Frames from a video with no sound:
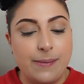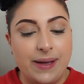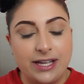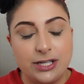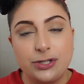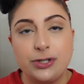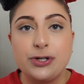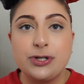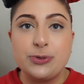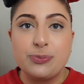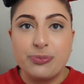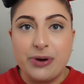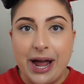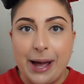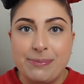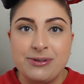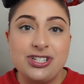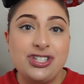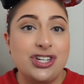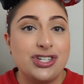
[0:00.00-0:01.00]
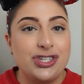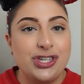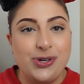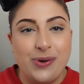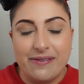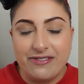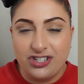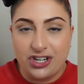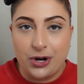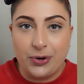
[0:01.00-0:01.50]
answers prepped just so you
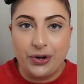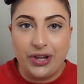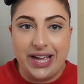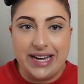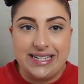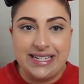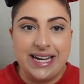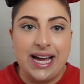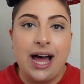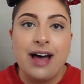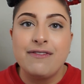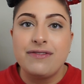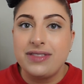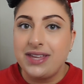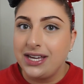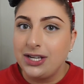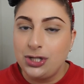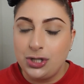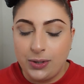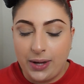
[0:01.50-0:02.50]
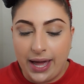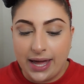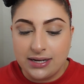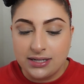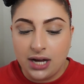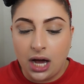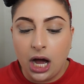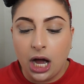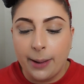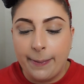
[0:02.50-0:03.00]
have a general idea of things you can
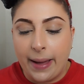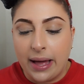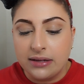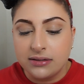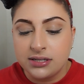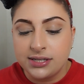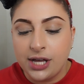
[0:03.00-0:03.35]
talk about.